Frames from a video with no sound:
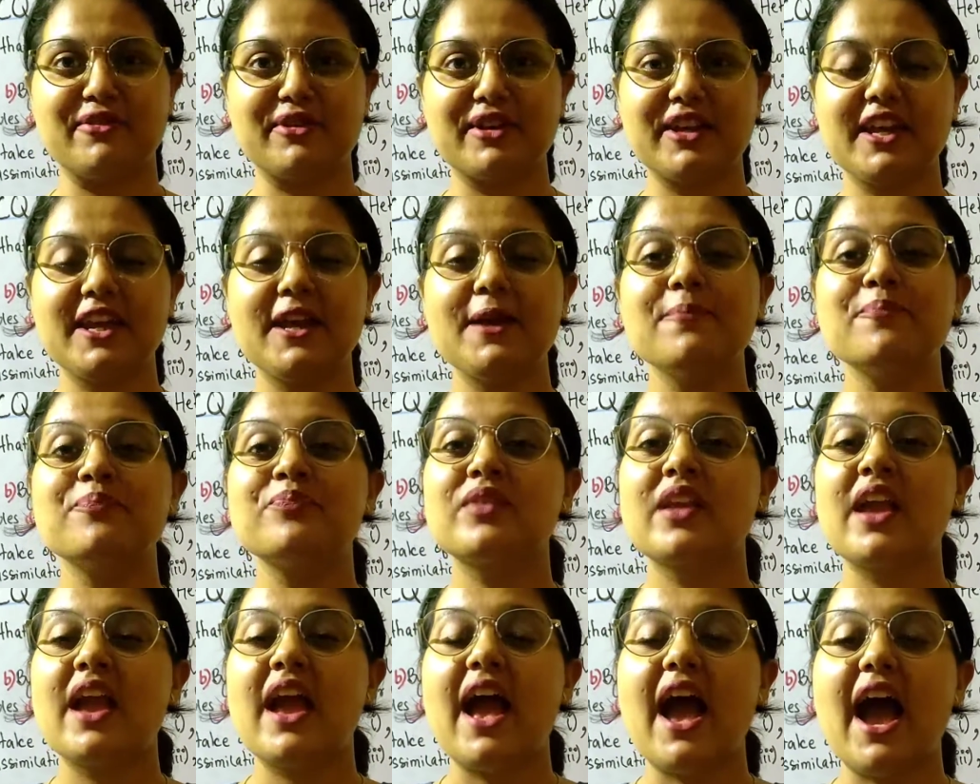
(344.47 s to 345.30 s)
Okay,
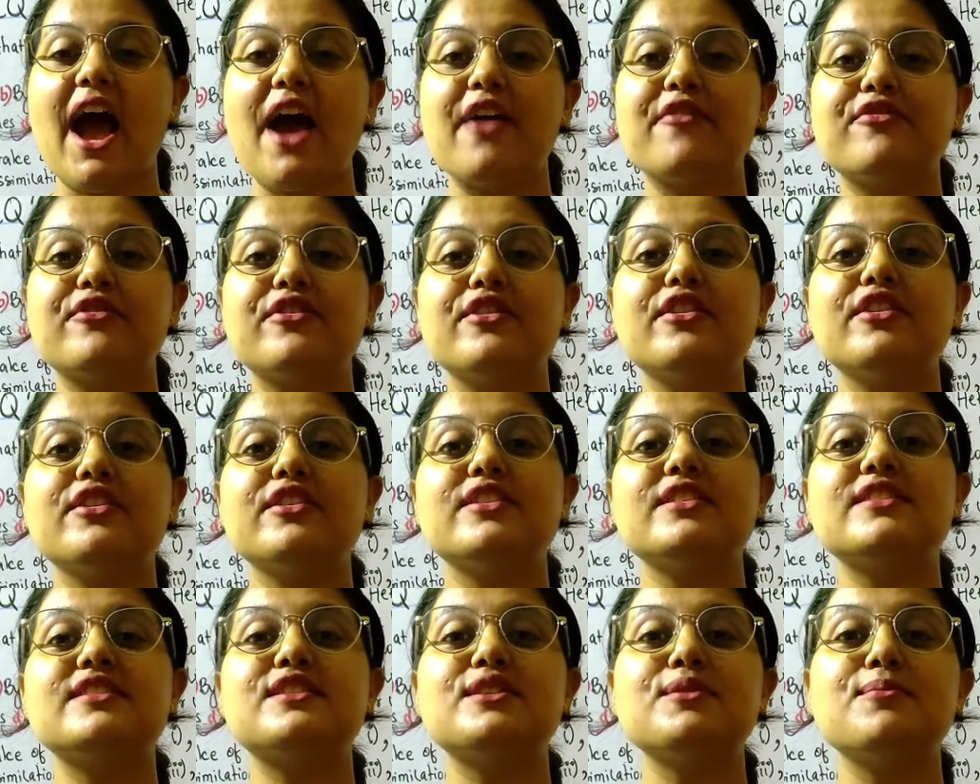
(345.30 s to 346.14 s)
after
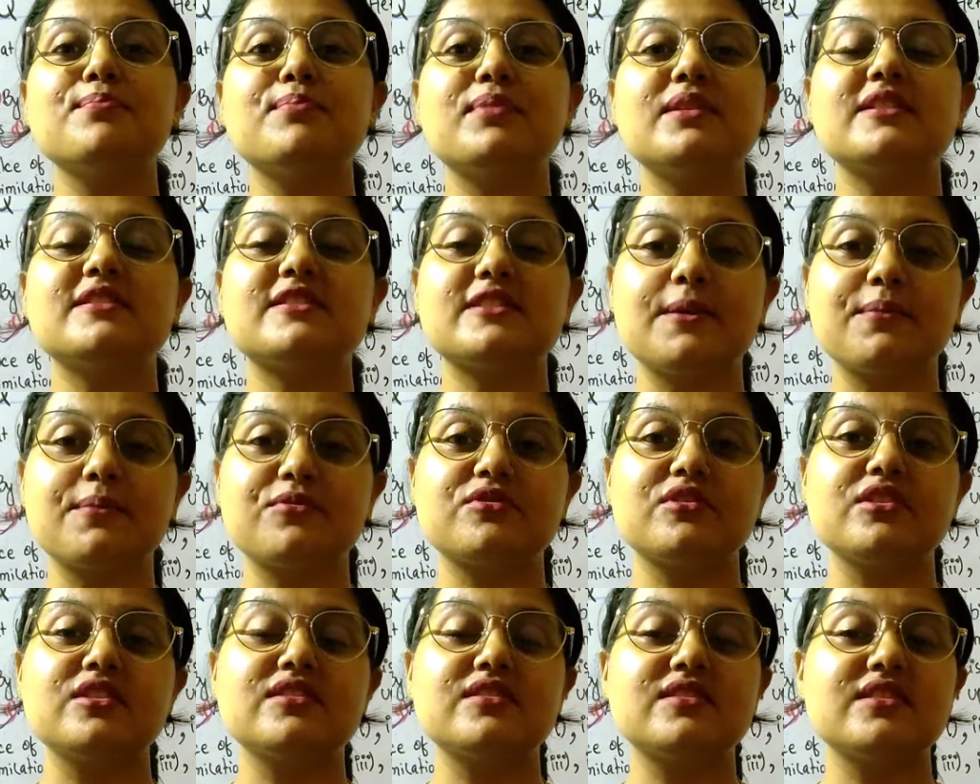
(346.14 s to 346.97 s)
the simple
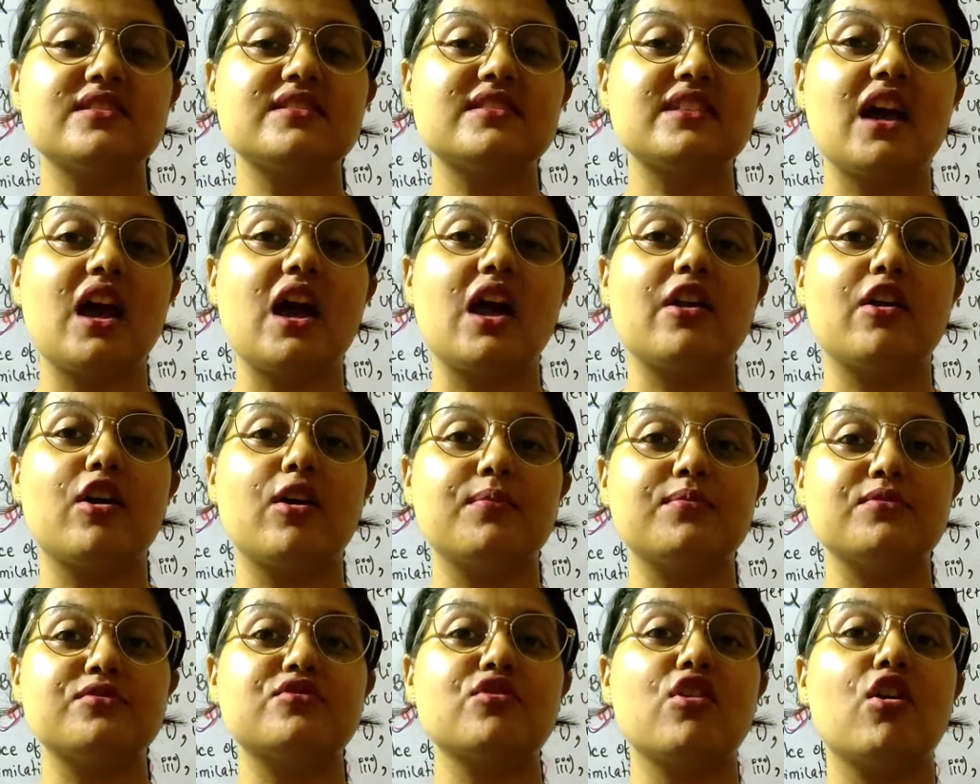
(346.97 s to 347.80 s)
substances are
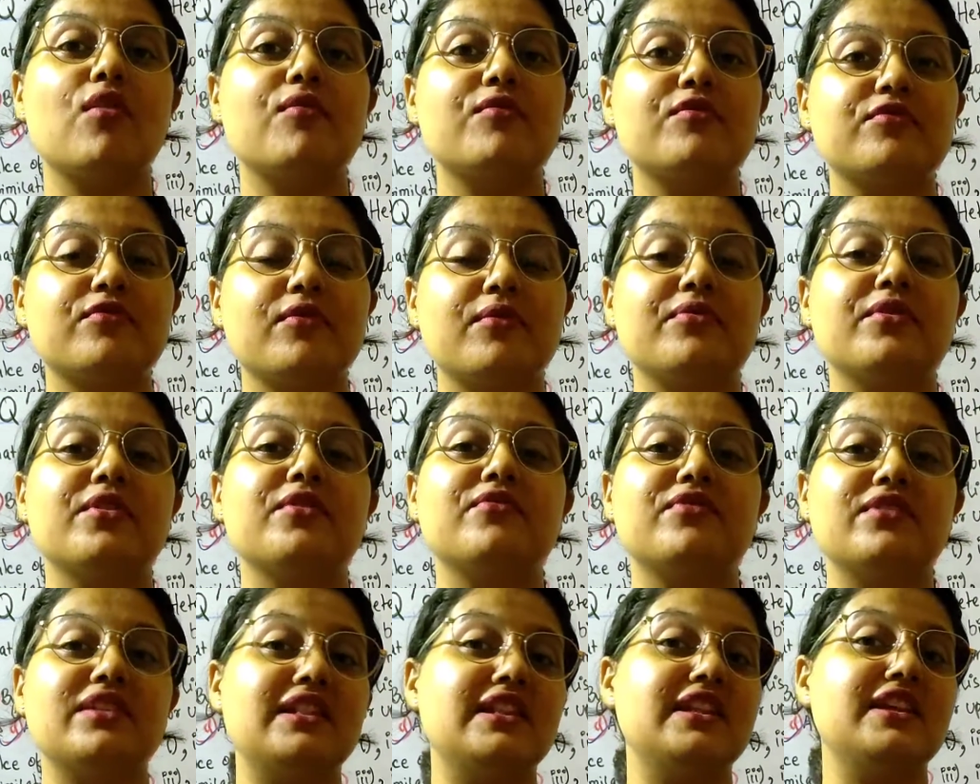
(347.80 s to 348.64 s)
absorbed from
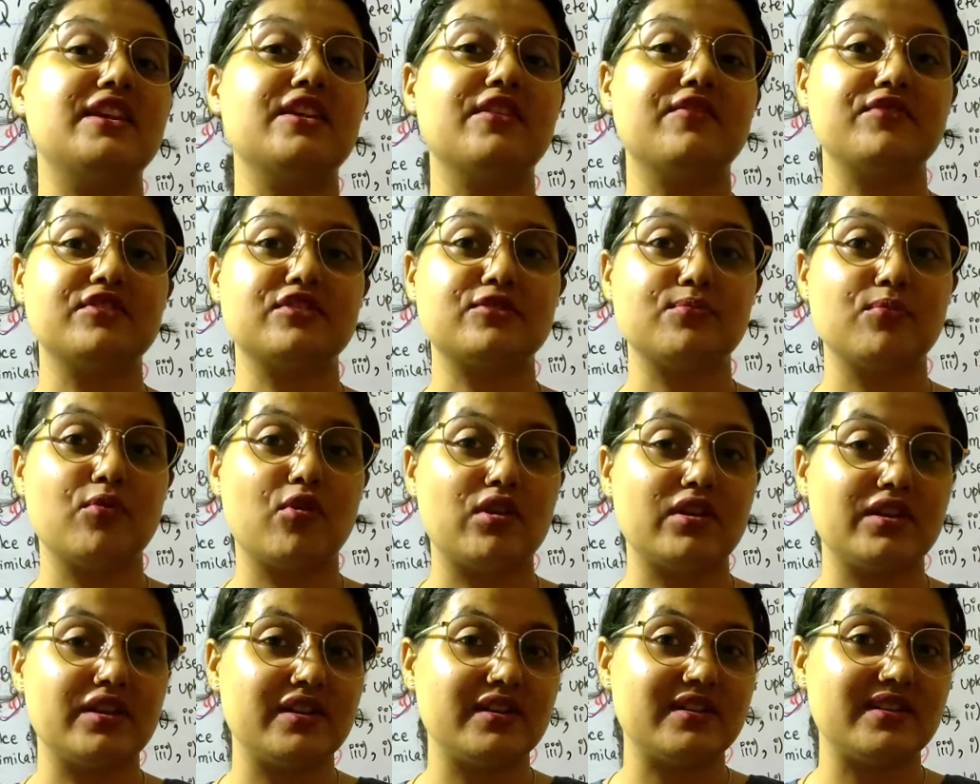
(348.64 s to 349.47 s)
the villi of
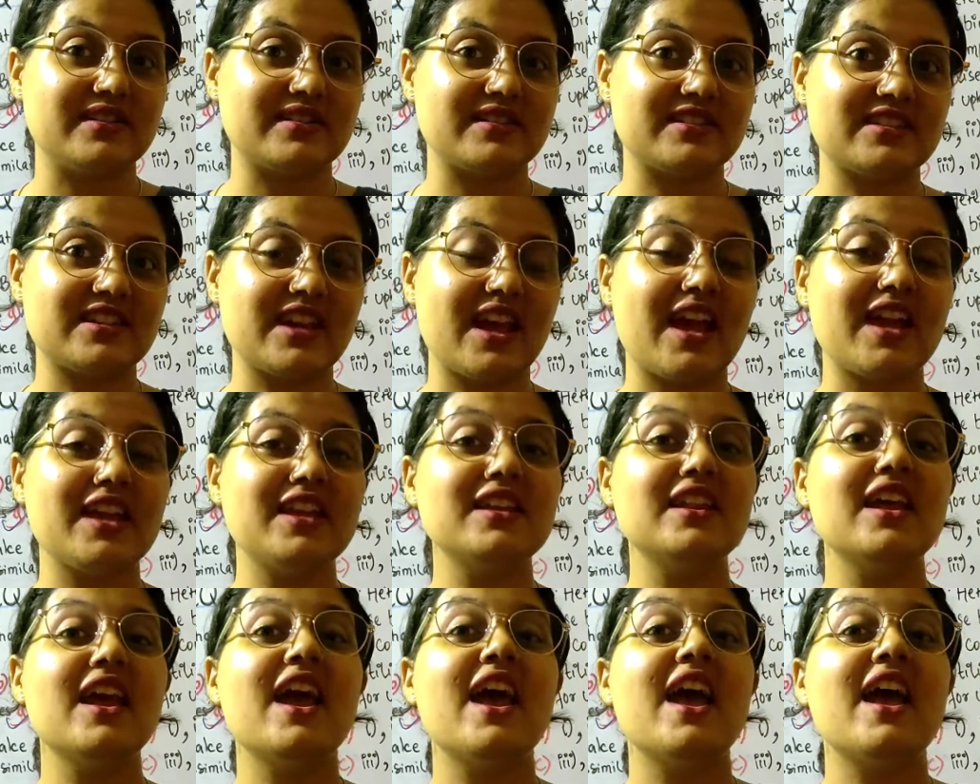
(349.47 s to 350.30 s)
small
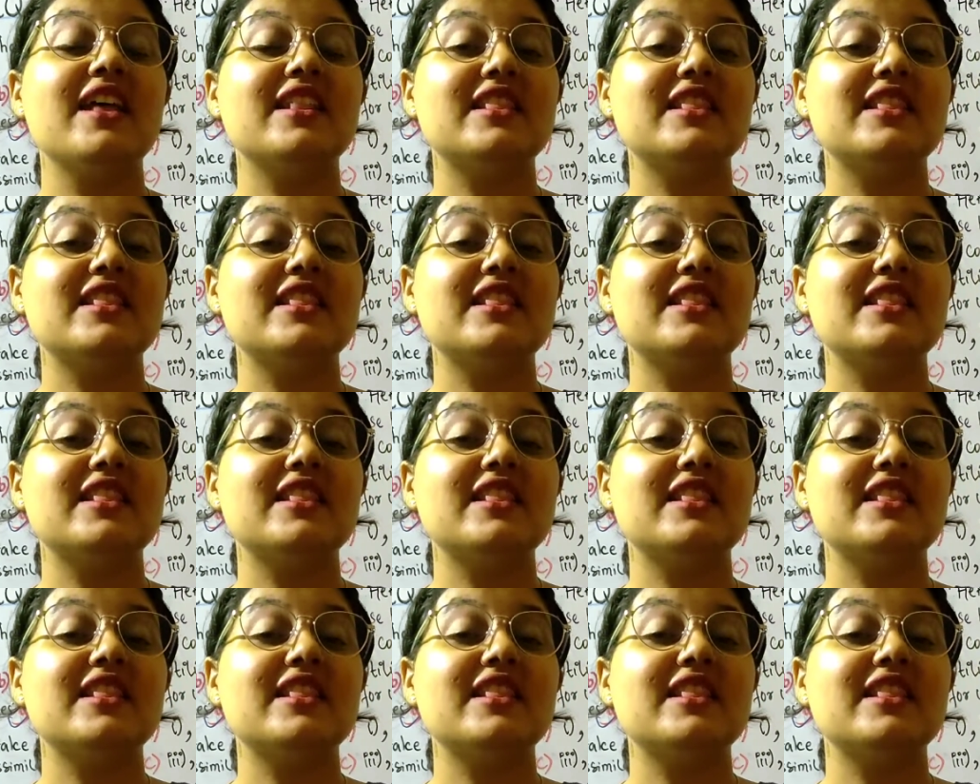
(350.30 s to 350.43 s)
intestine,